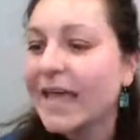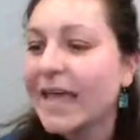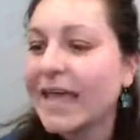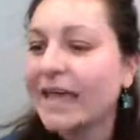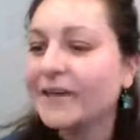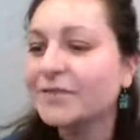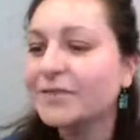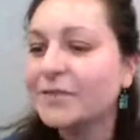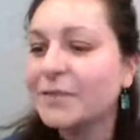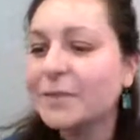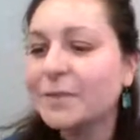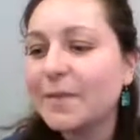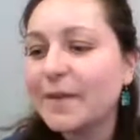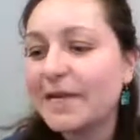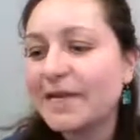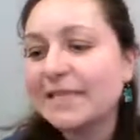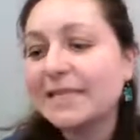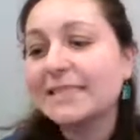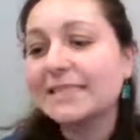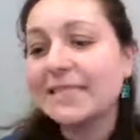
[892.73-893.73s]
If
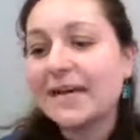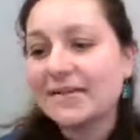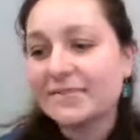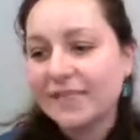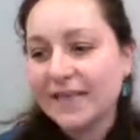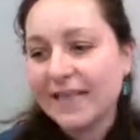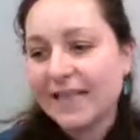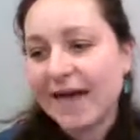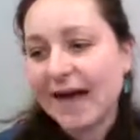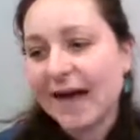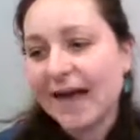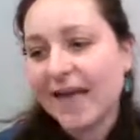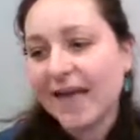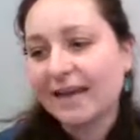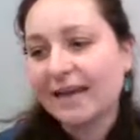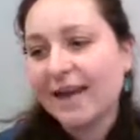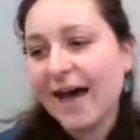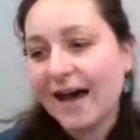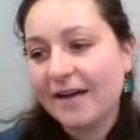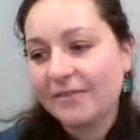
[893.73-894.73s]
Lupe Davila
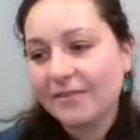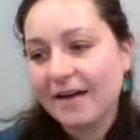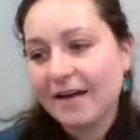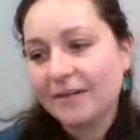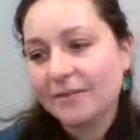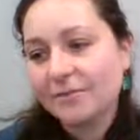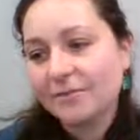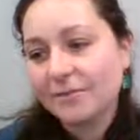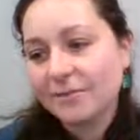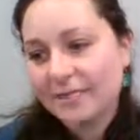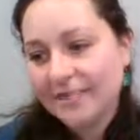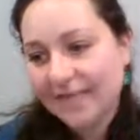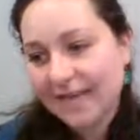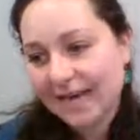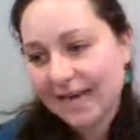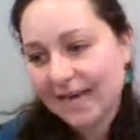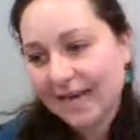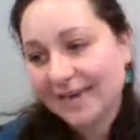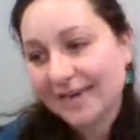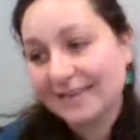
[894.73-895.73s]
and Javier
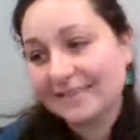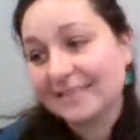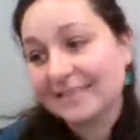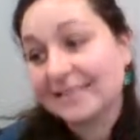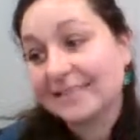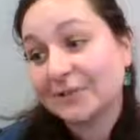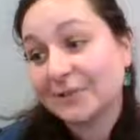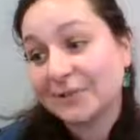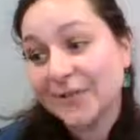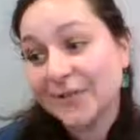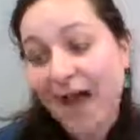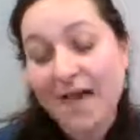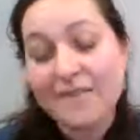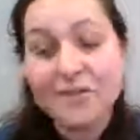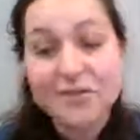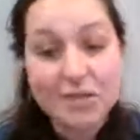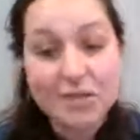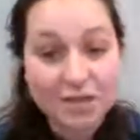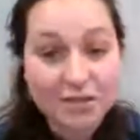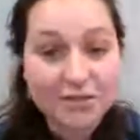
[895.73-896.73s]
Utiere can survive
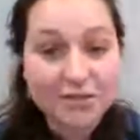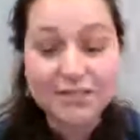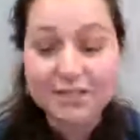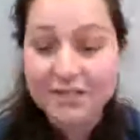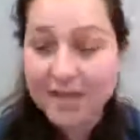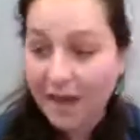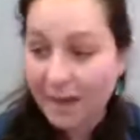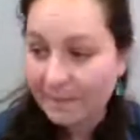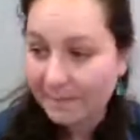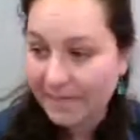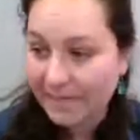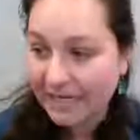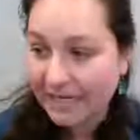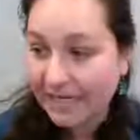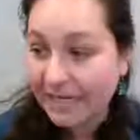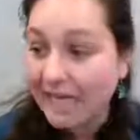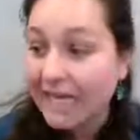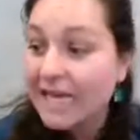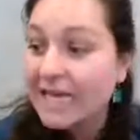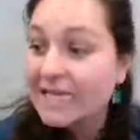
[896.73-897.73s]
each other's
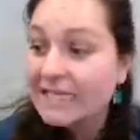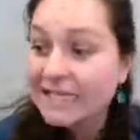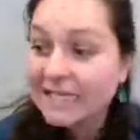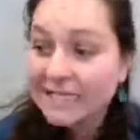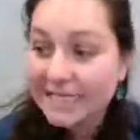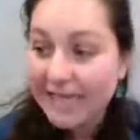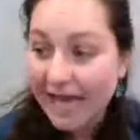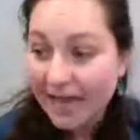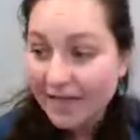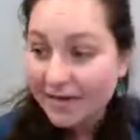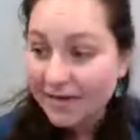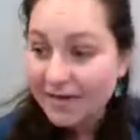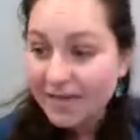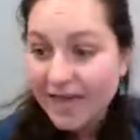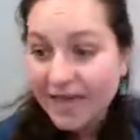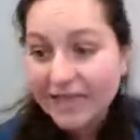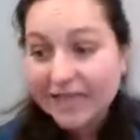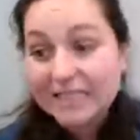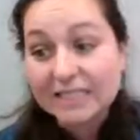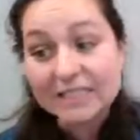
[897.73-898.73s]
company, together
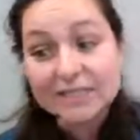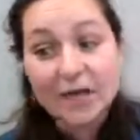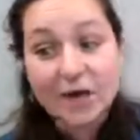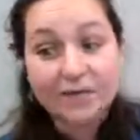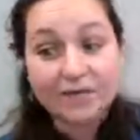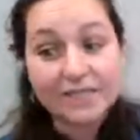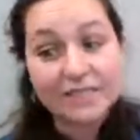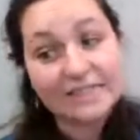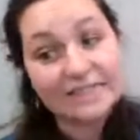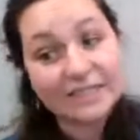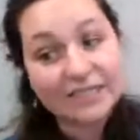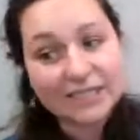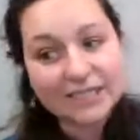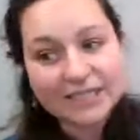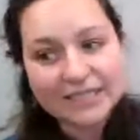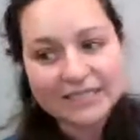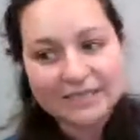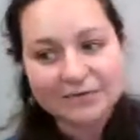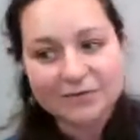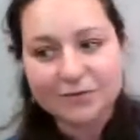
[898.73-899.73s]
they can solve a
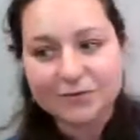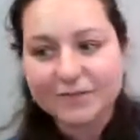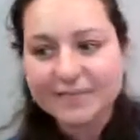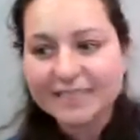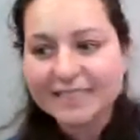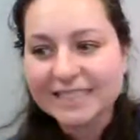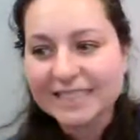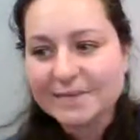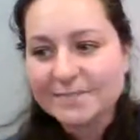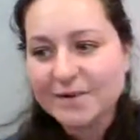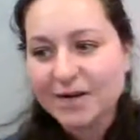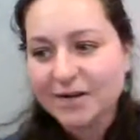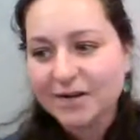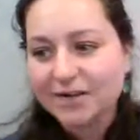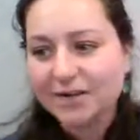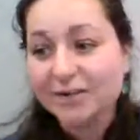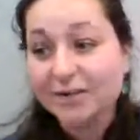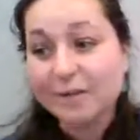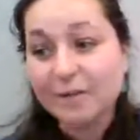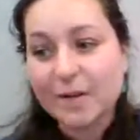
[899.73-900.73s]
series of grisly
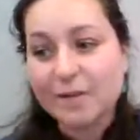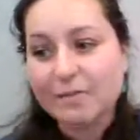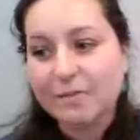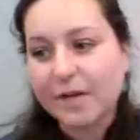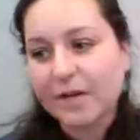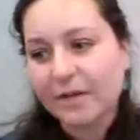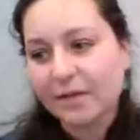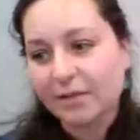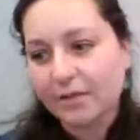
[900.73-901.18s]
murders sweeping